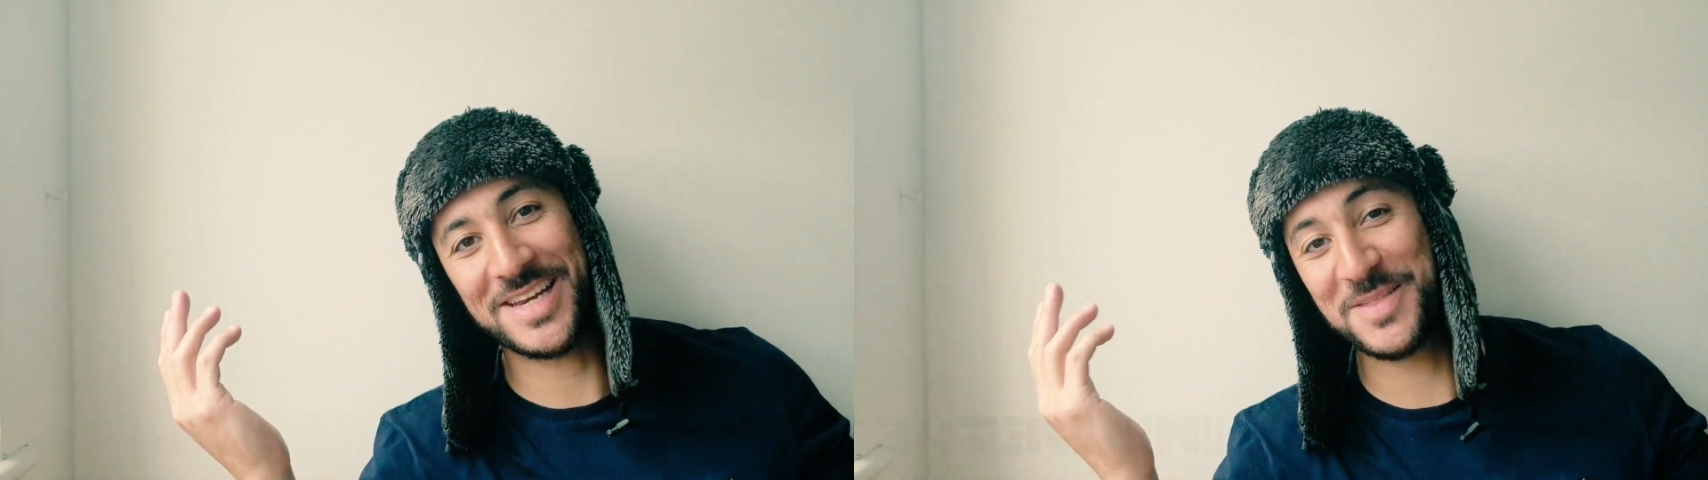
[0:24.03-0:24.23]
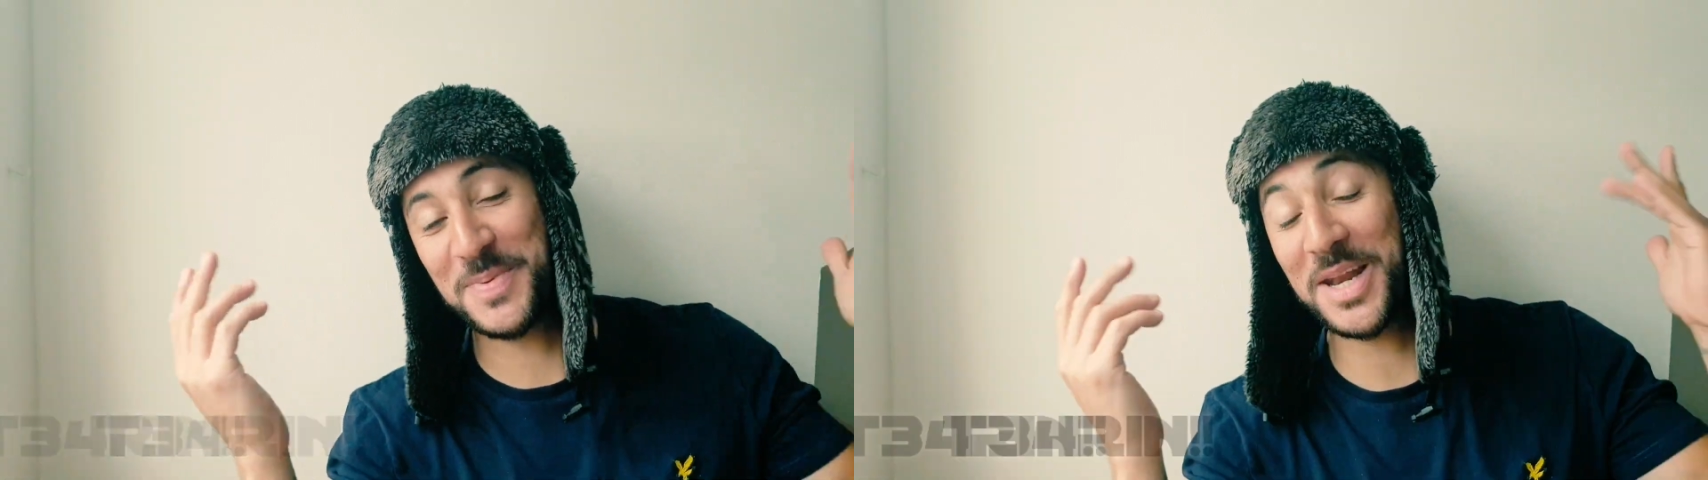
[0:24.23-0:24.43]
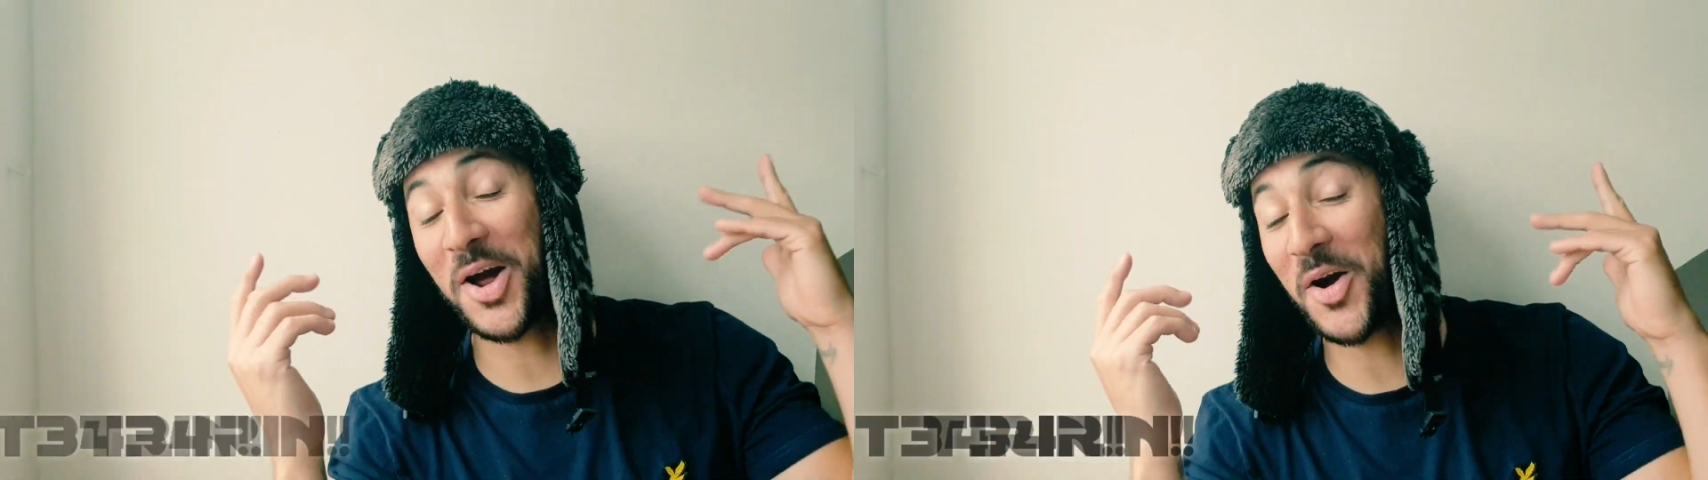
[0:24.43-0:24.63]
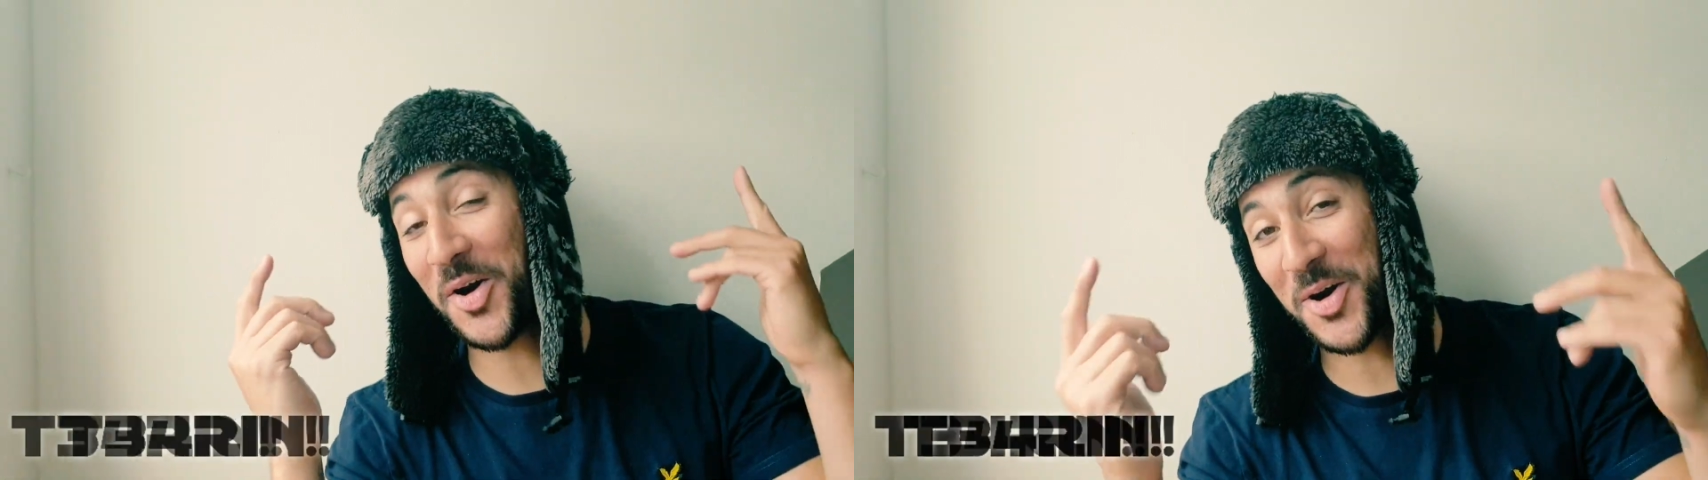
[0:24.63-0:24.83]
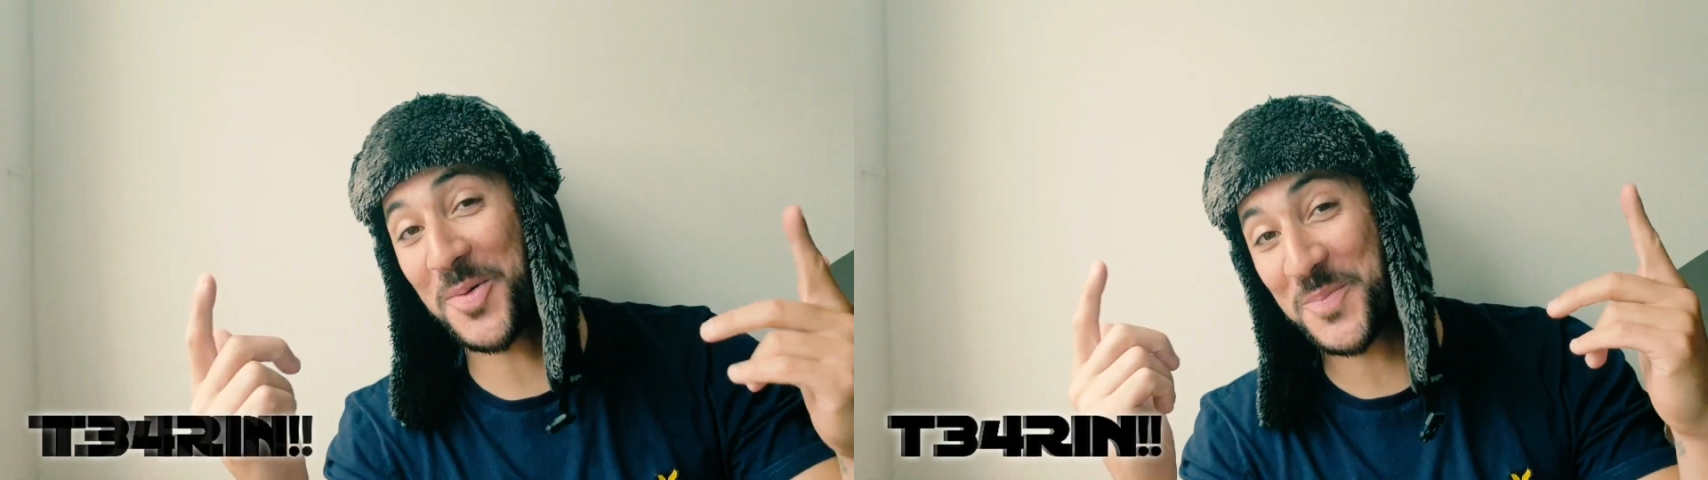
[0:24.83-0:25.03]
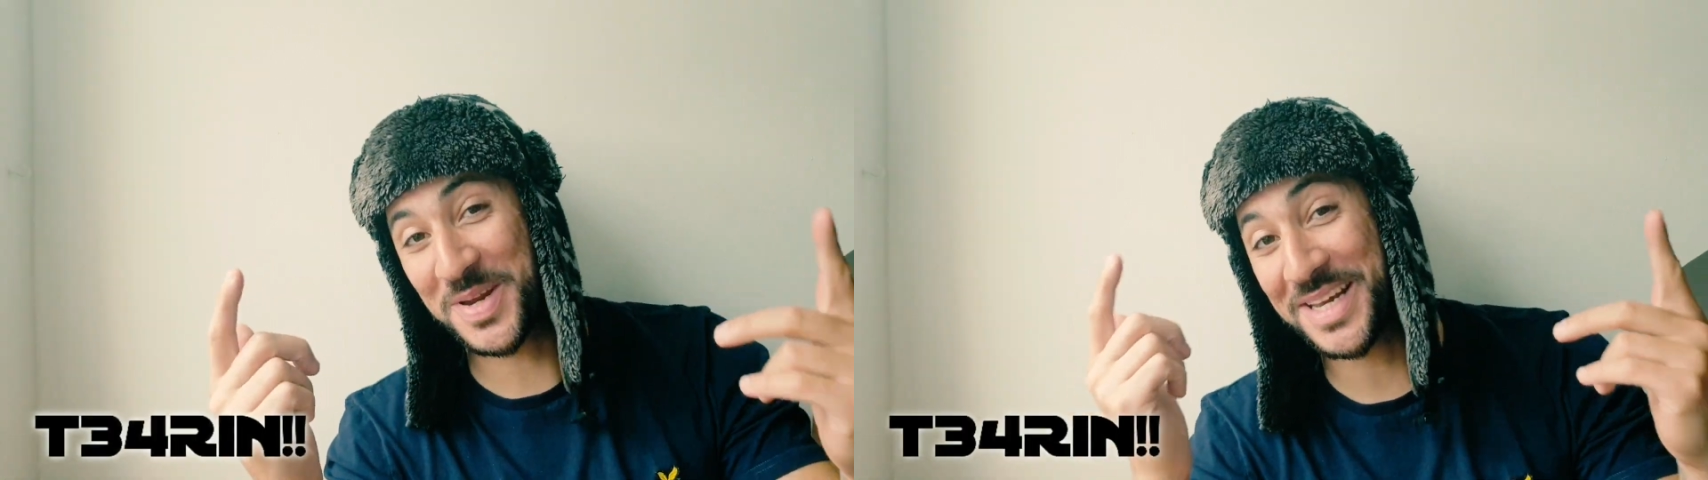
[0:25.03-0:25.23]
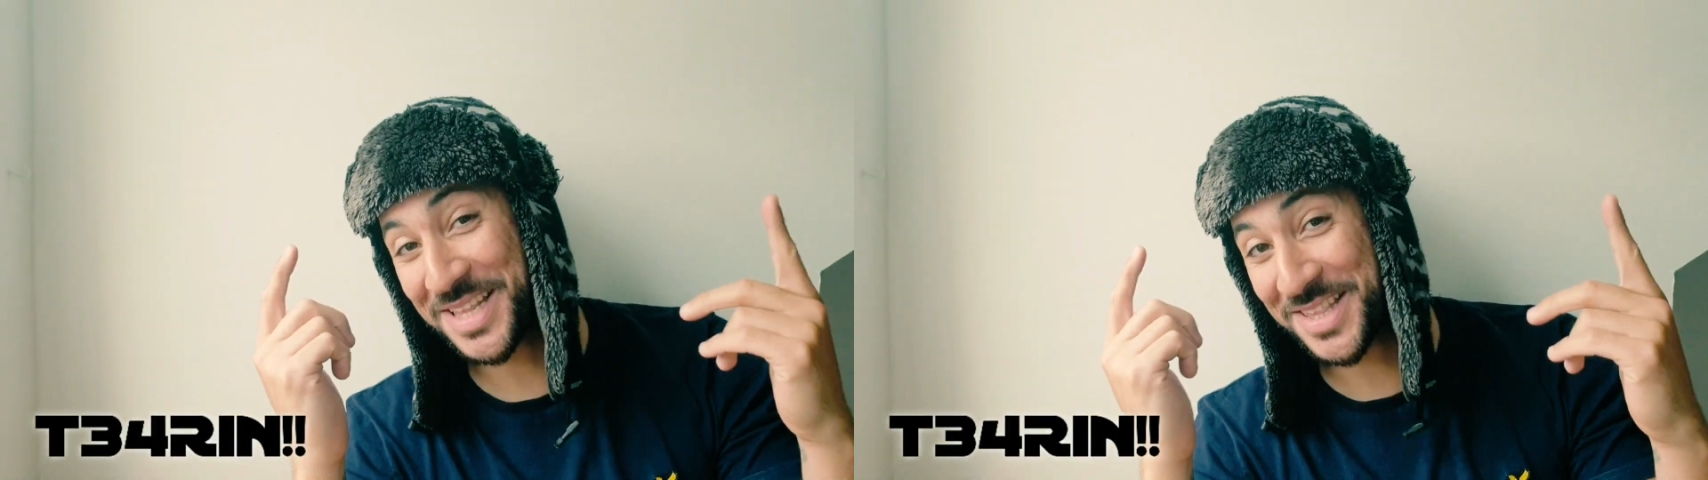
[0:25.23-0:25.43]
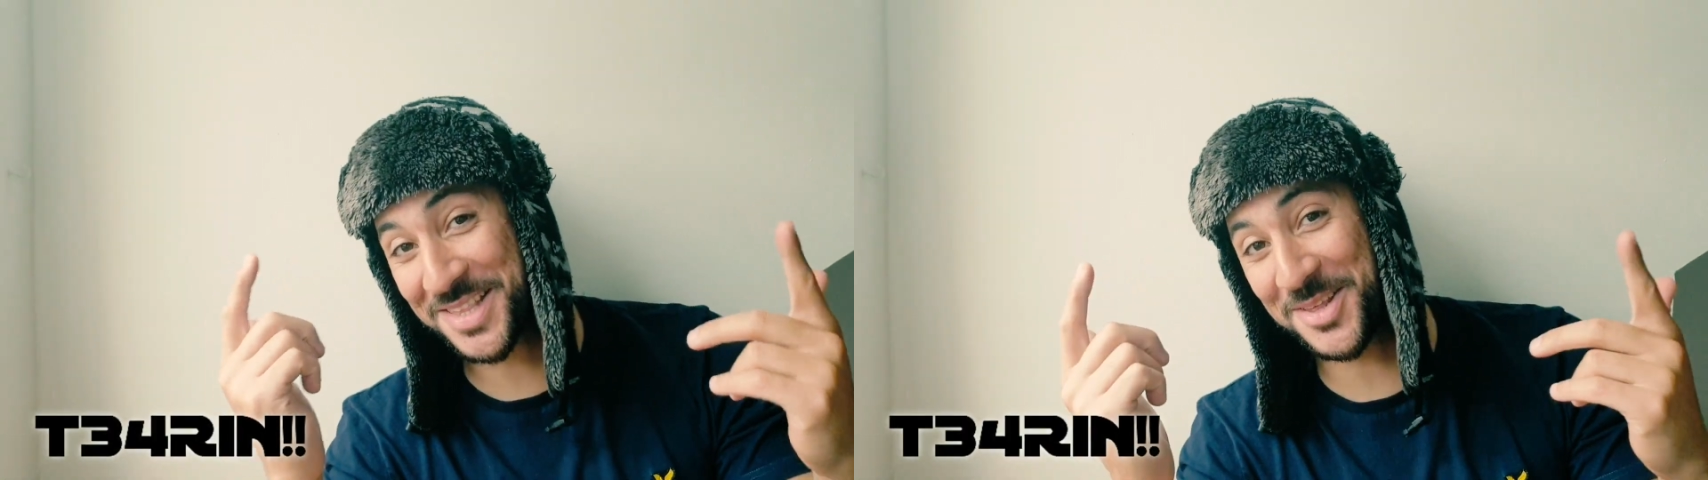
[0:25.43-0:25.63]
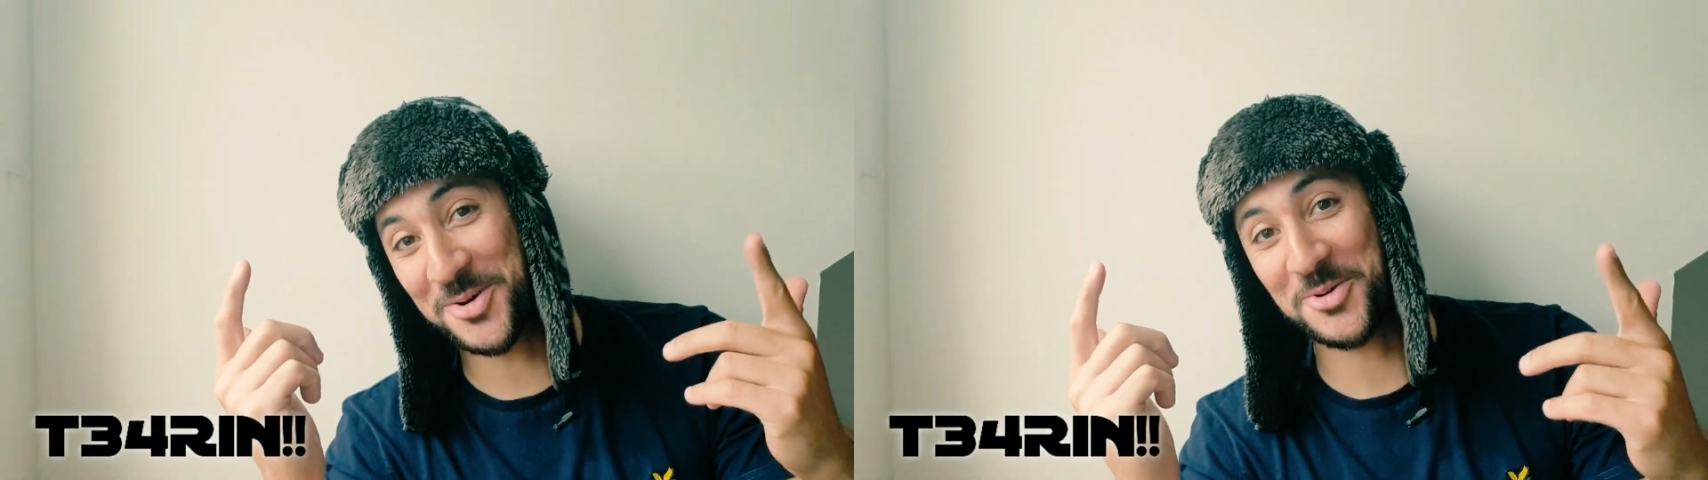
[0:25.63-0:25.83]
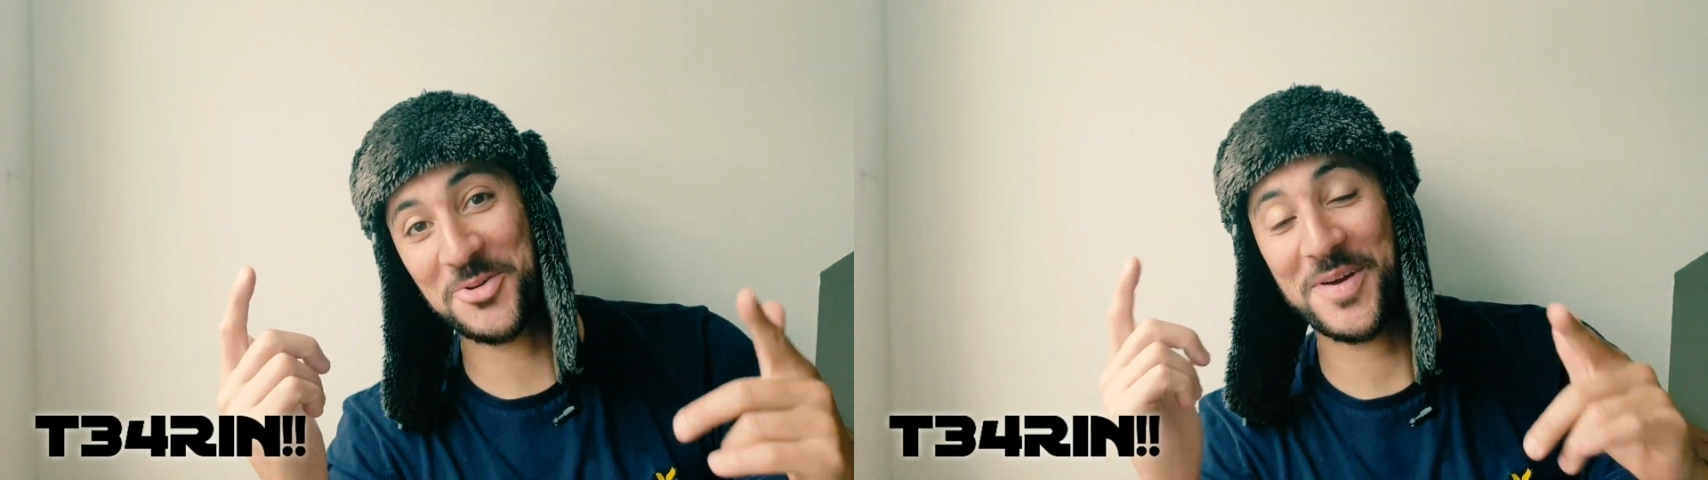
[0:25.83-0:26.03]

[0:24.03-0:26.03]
It's been a hot minute still.